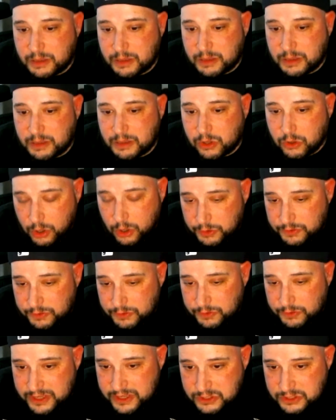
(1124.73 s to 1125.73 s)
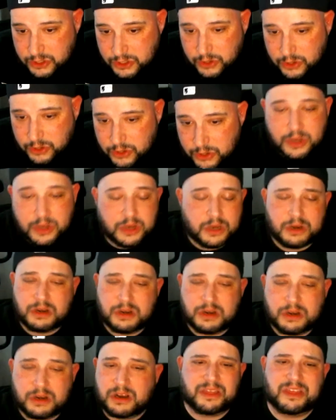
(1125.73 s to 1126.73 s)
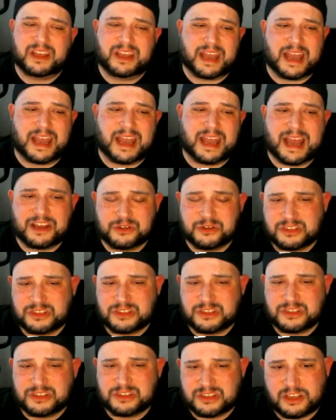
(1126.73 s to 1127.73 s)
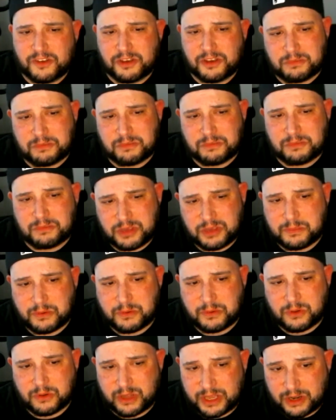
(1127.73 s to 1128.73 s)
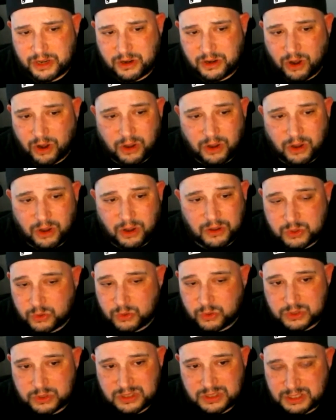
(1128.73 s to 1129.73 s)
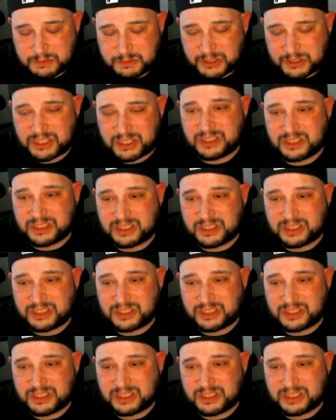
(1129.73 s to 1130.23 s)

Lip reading: I think Azure is just giving people, and all the tools, especially the development tools, uh,